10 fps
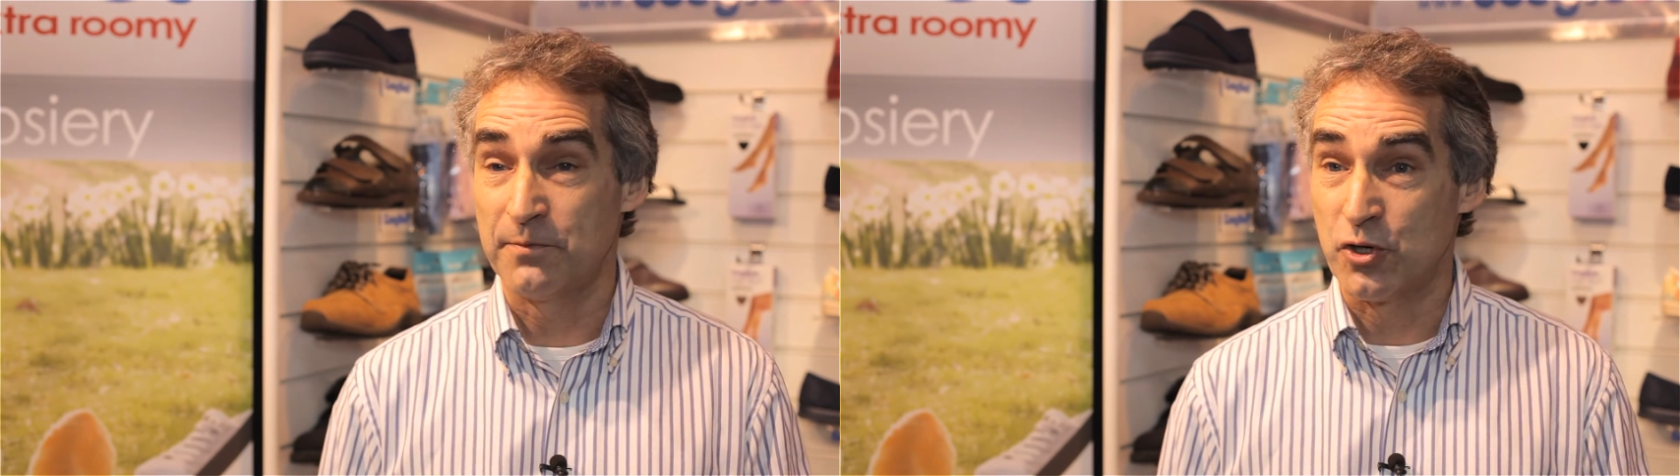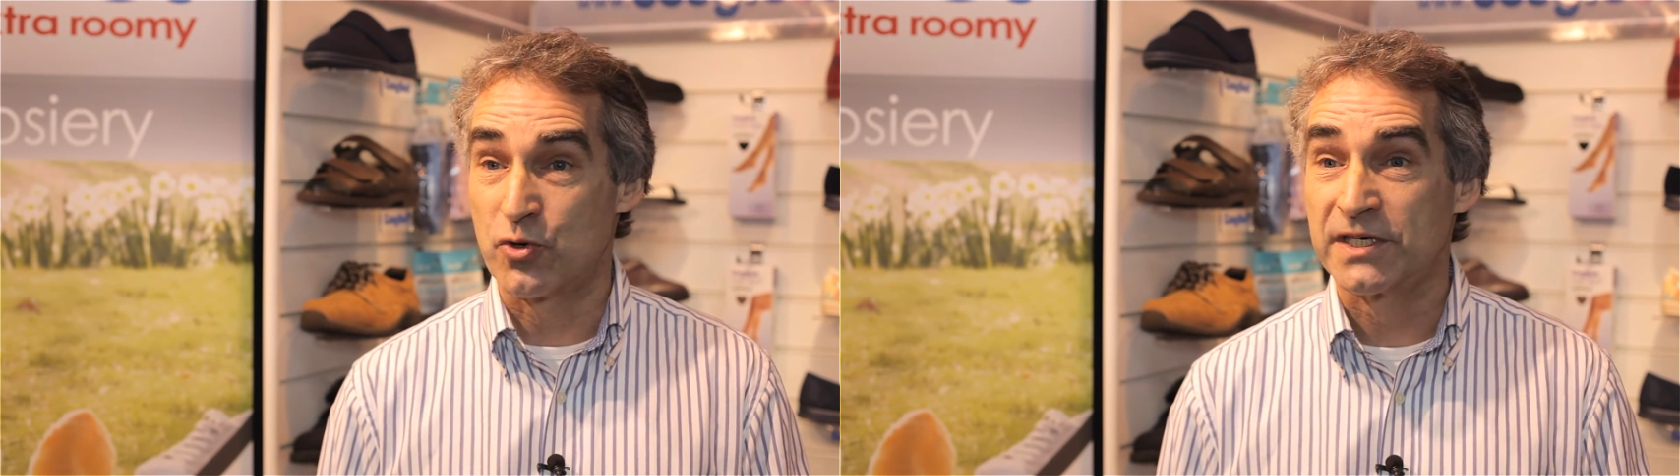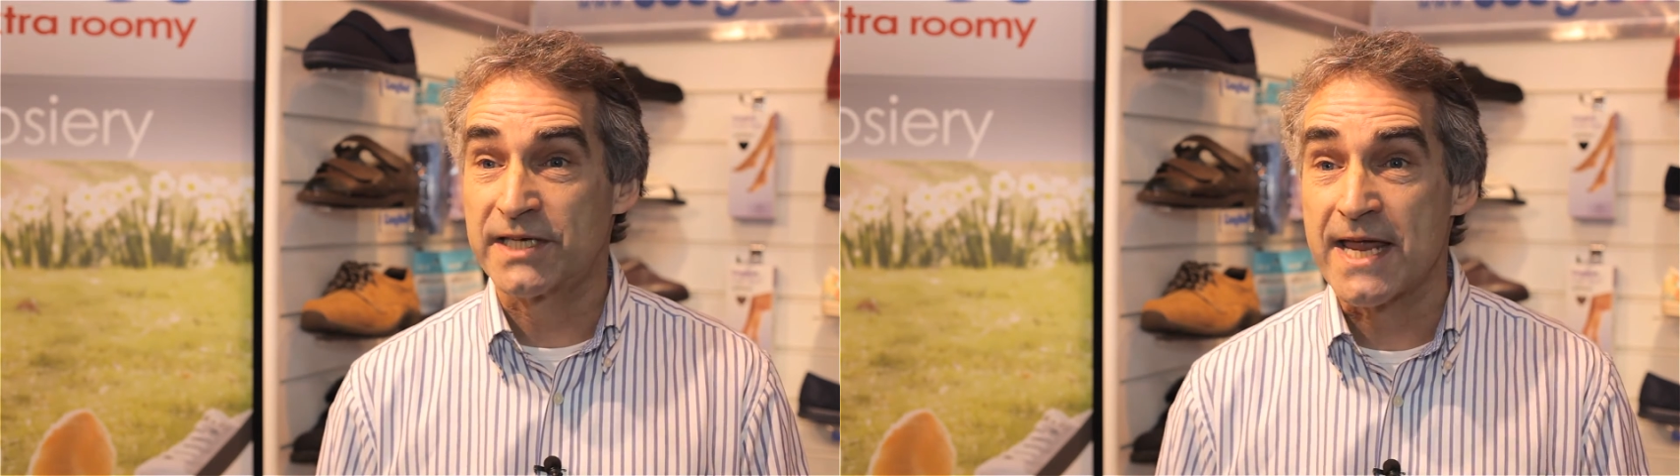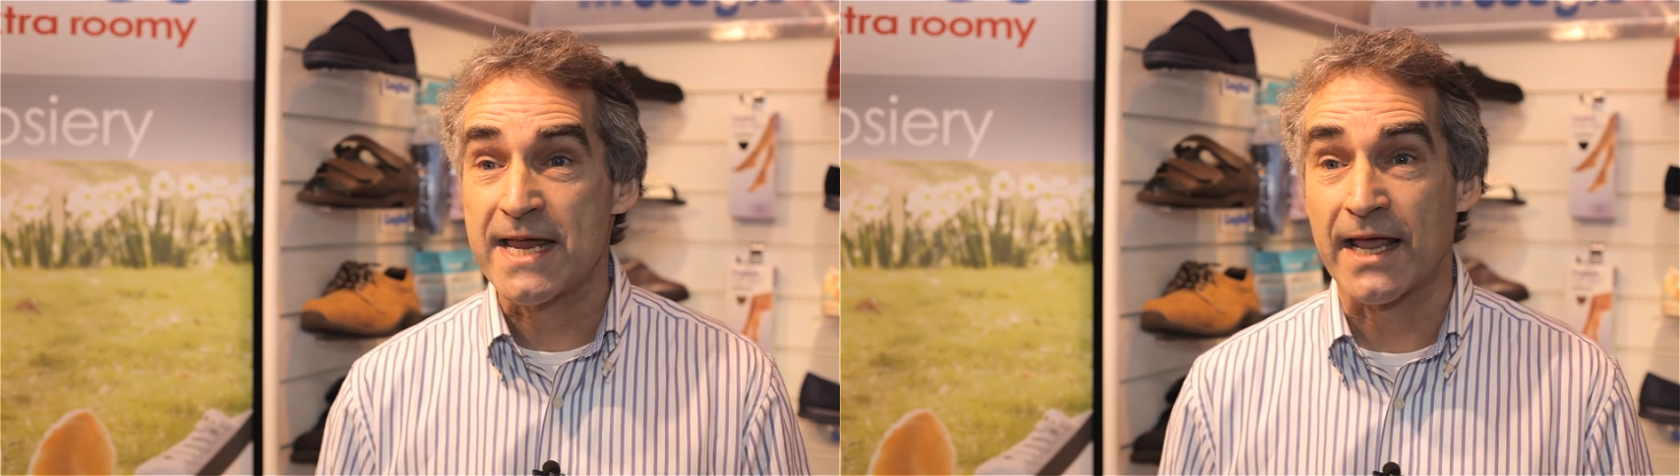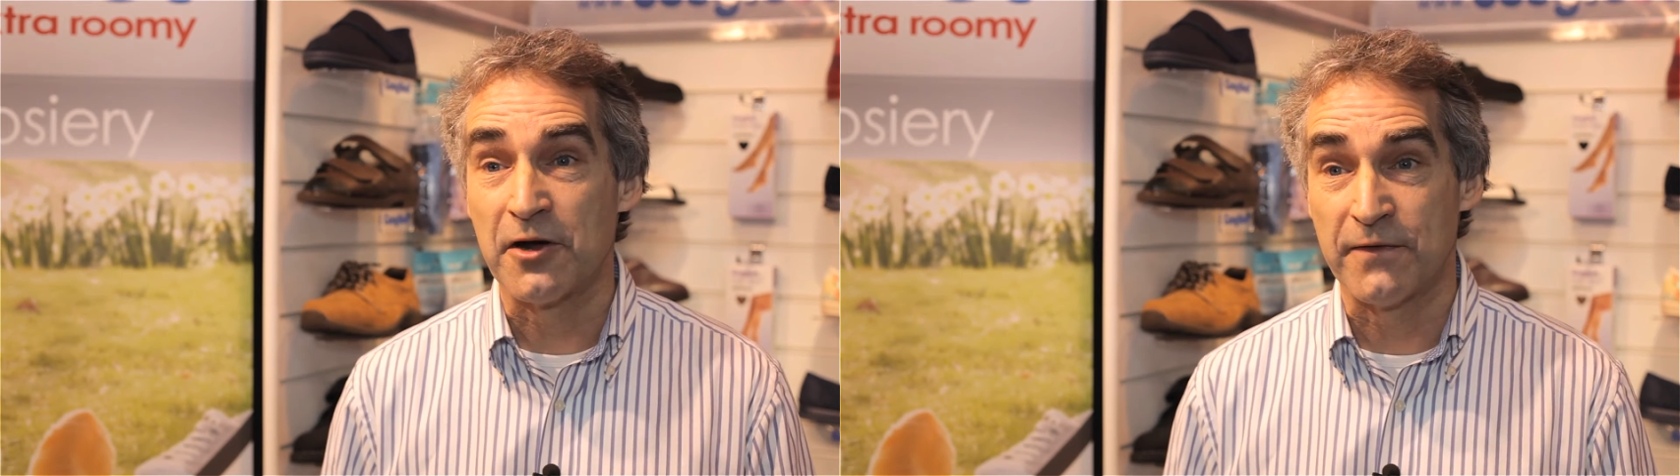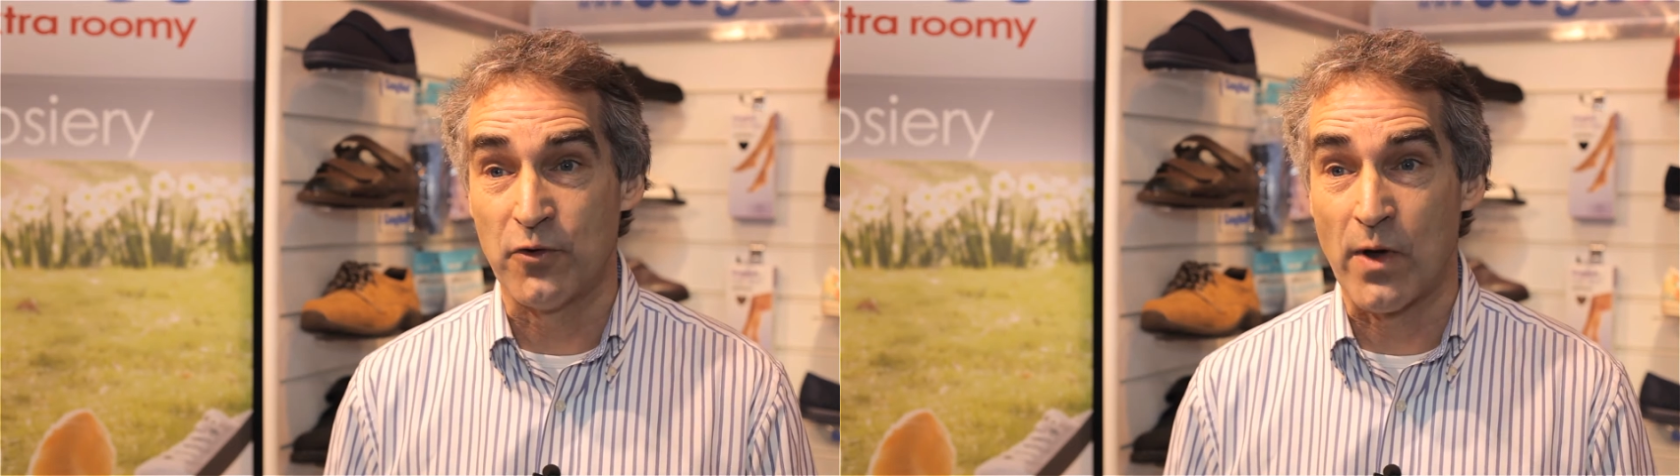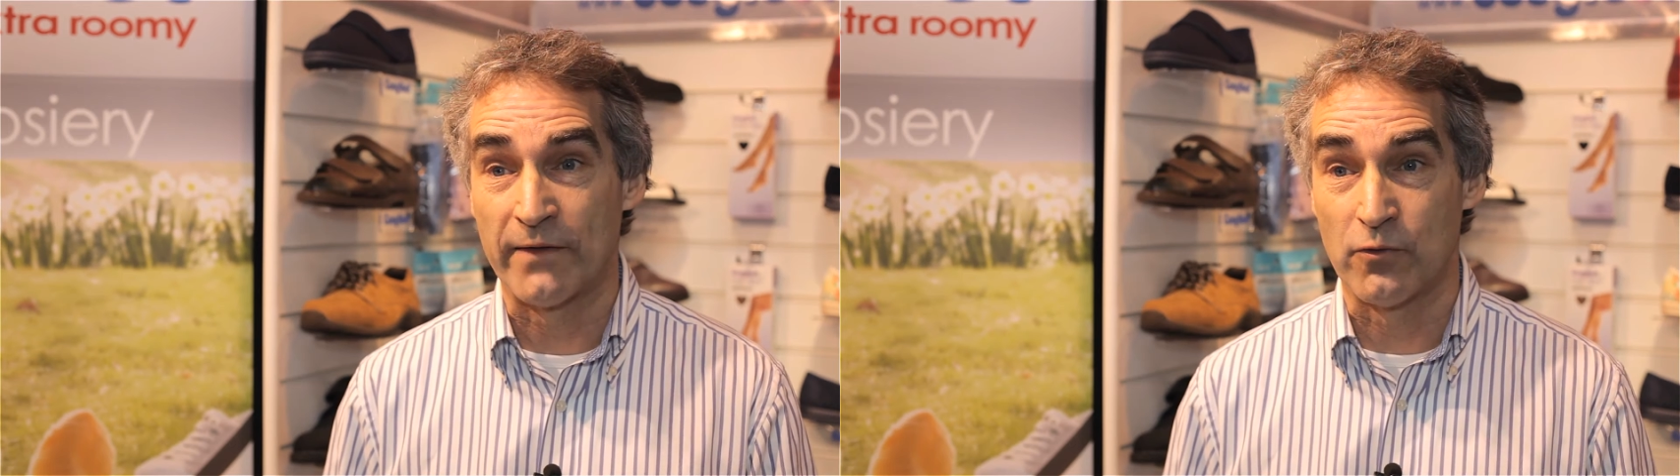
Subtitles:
but you can take it out if you have